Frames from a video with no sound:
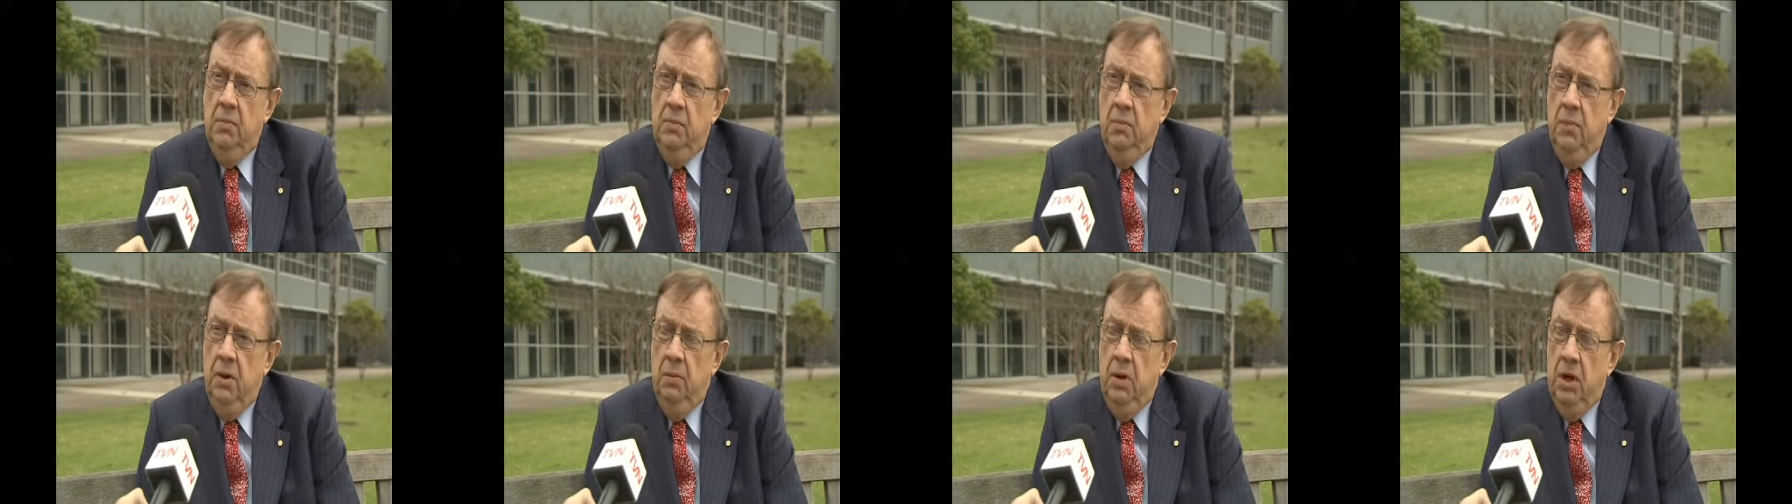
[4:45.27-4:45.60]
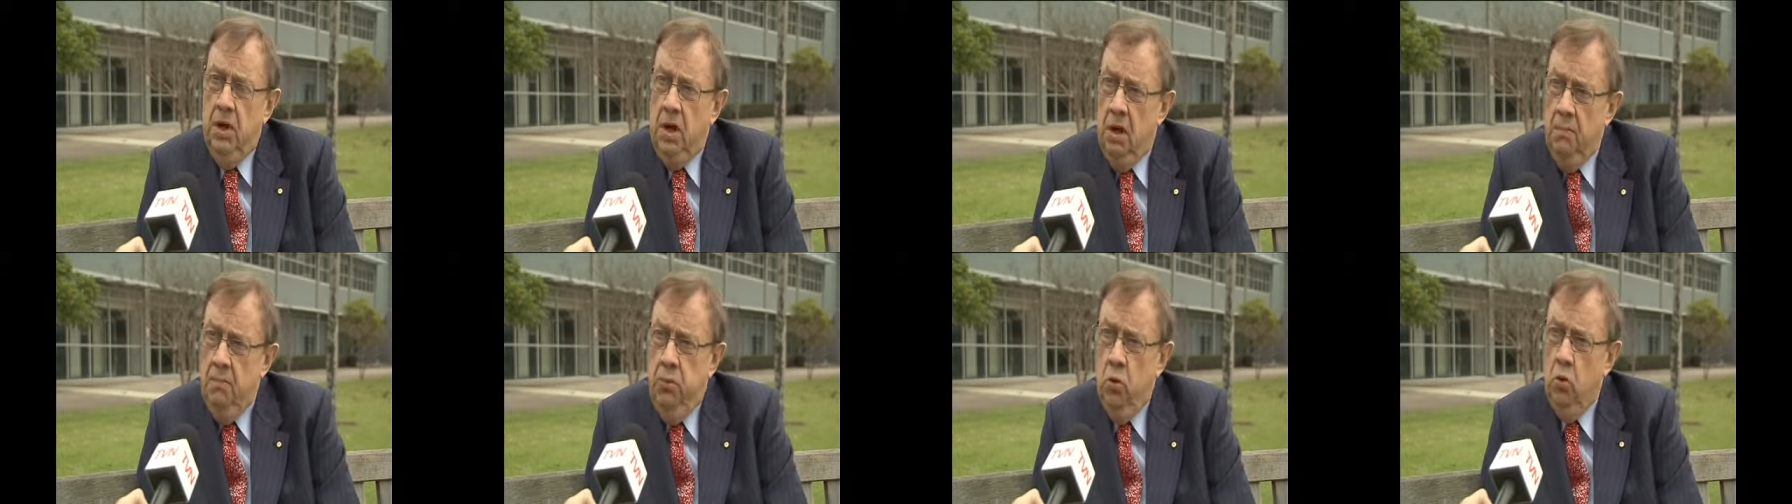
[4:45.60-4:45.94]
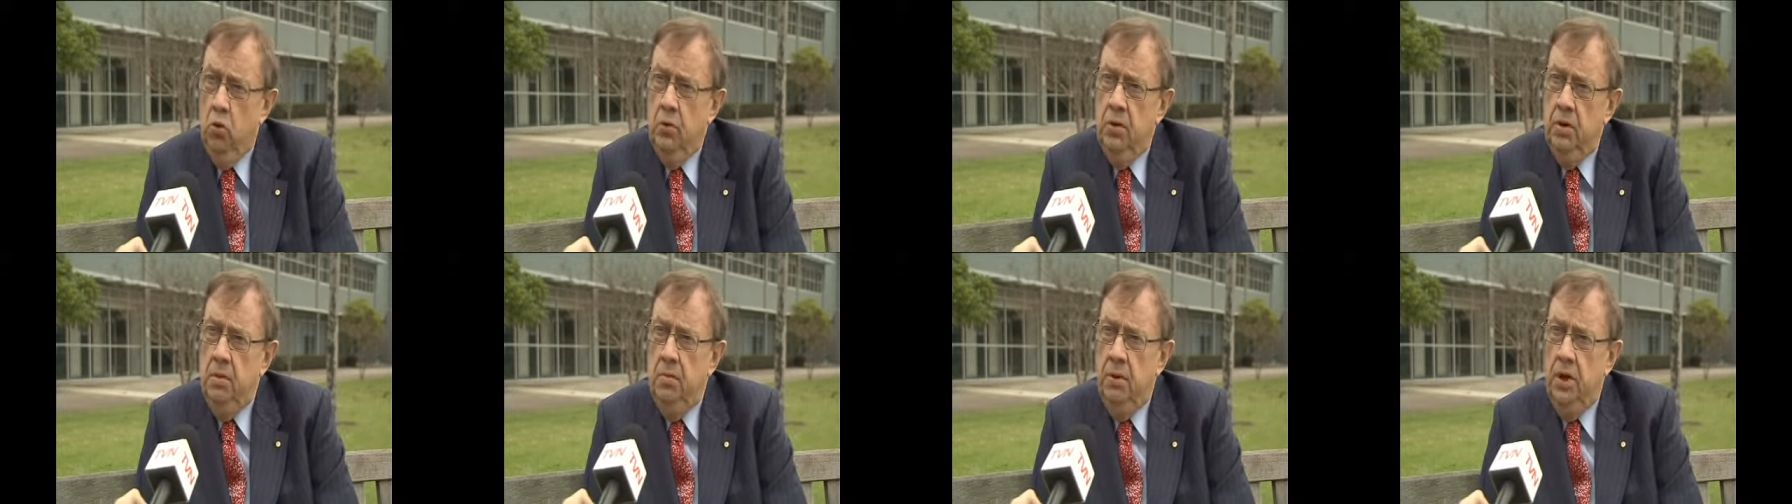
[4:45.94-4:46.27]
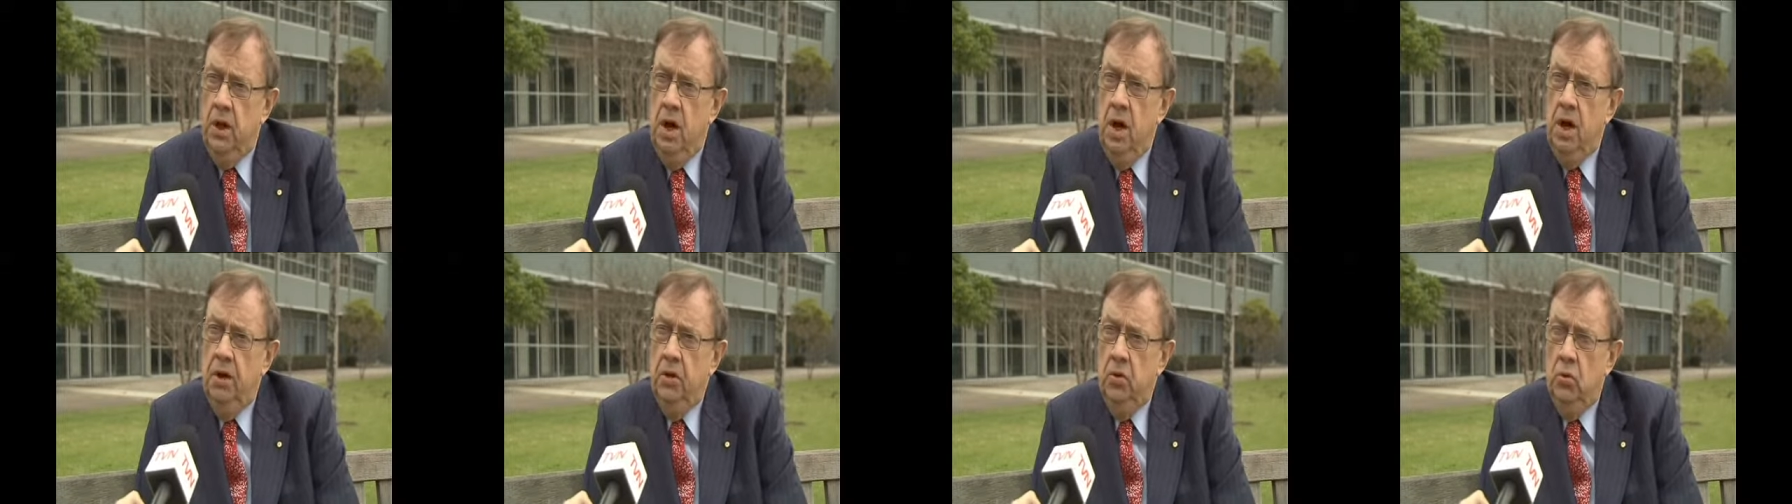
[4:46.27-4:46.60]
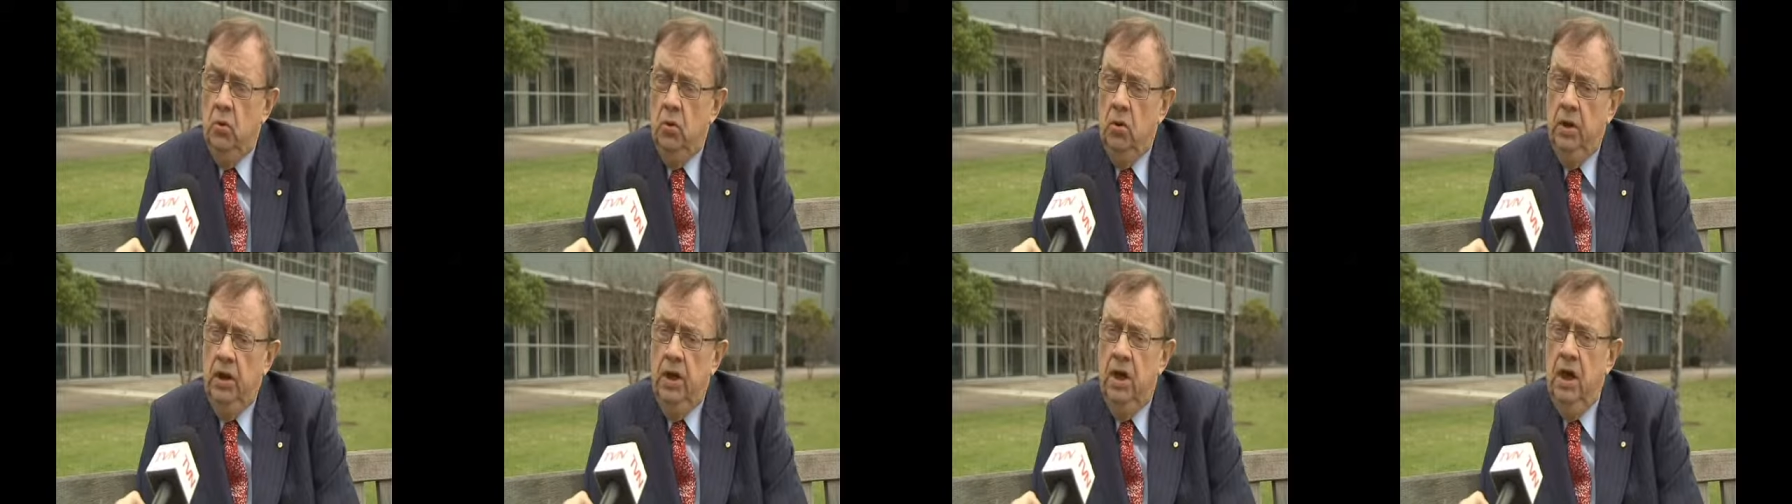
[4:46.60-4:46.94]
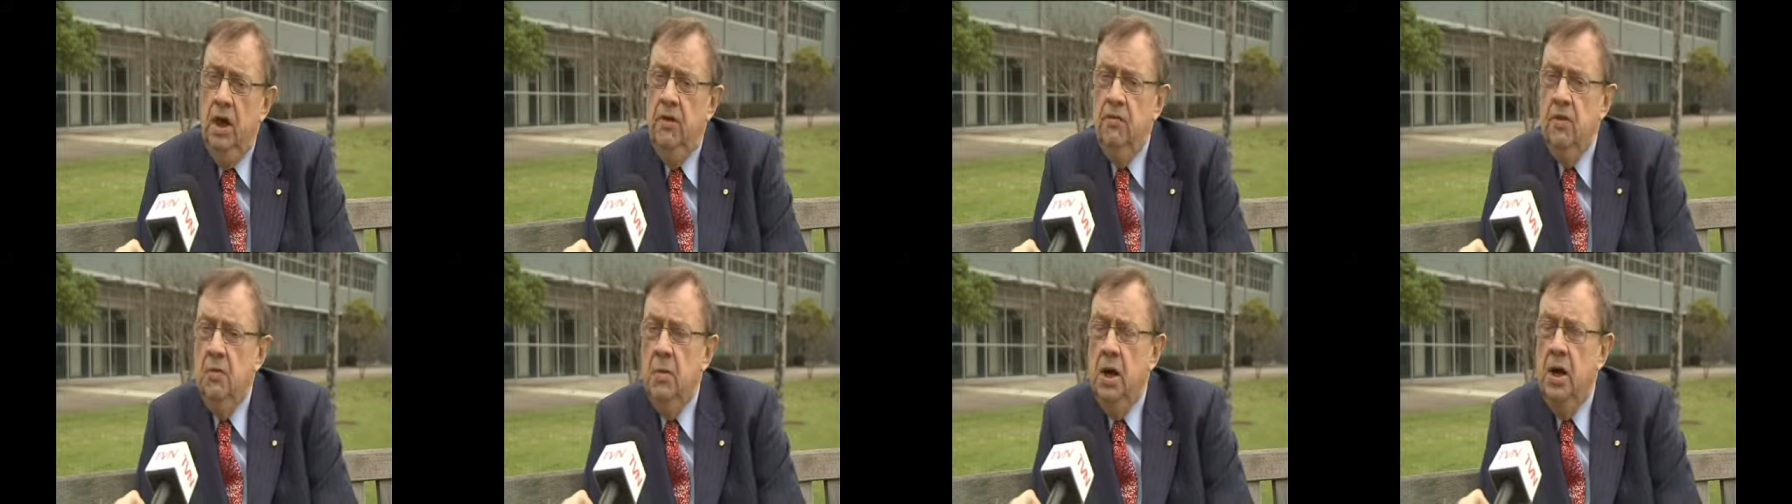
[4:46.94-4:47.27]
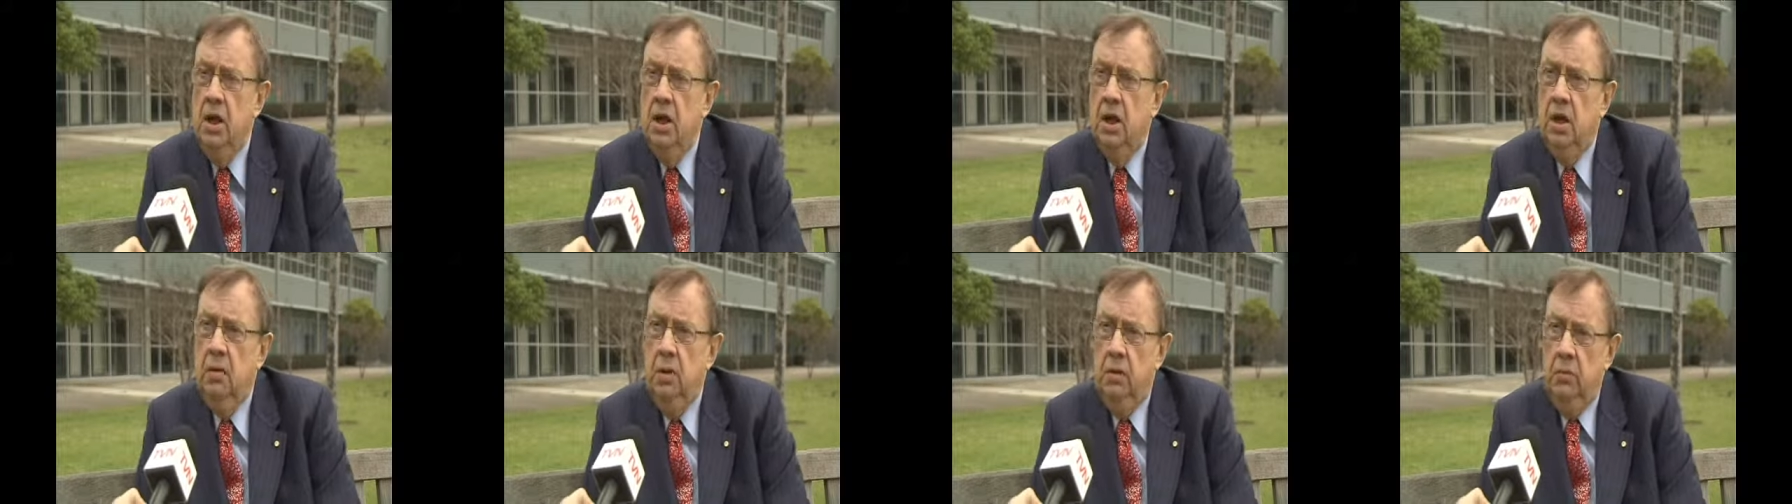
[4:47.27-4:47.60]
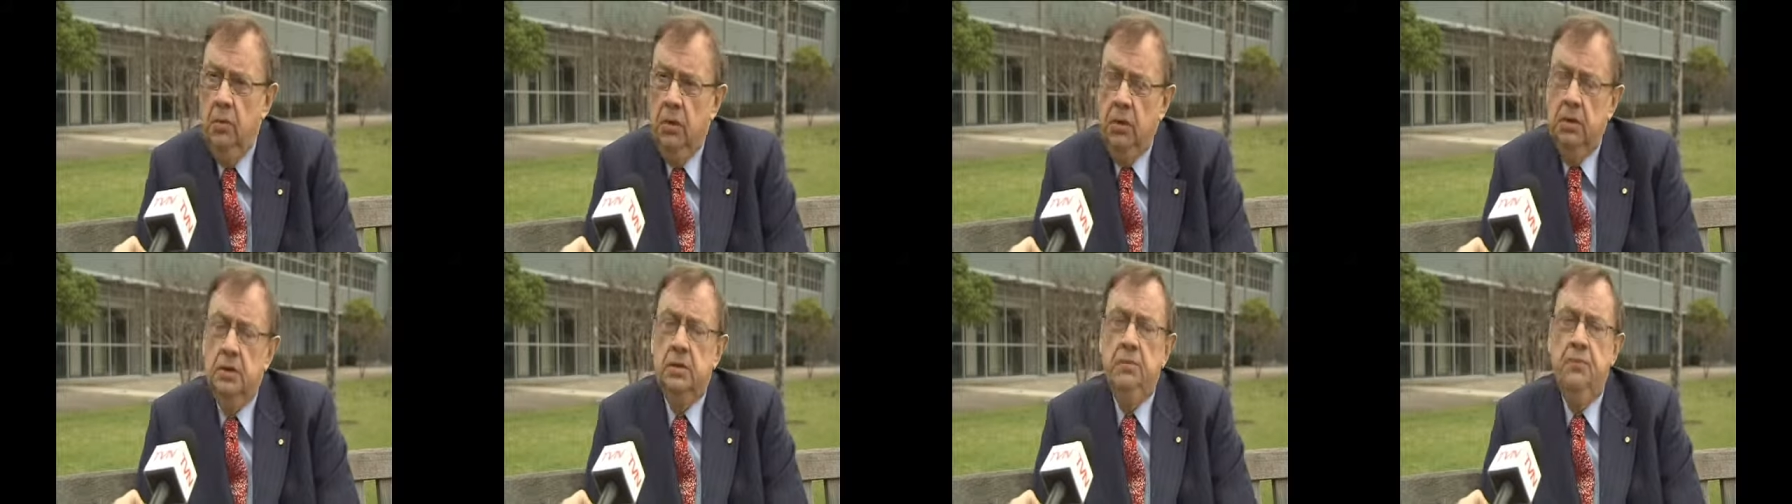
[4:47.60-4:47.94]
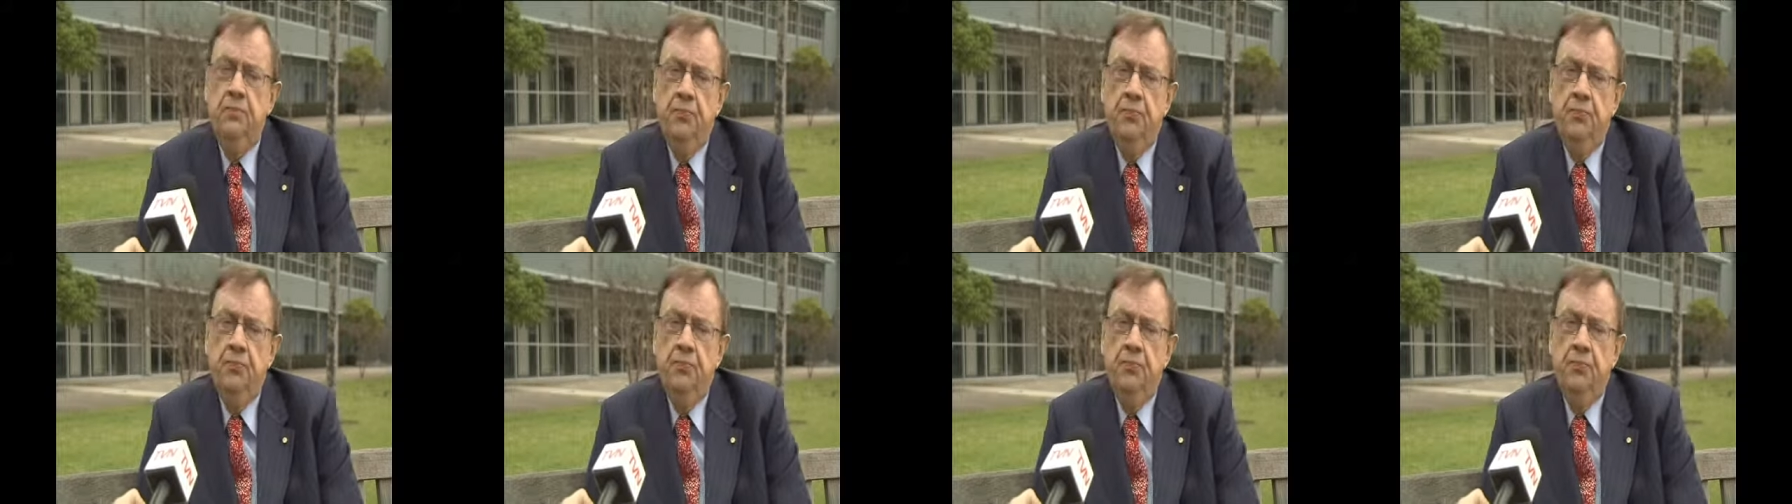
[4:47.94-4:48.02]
in being important behind it all. He even made a commitment.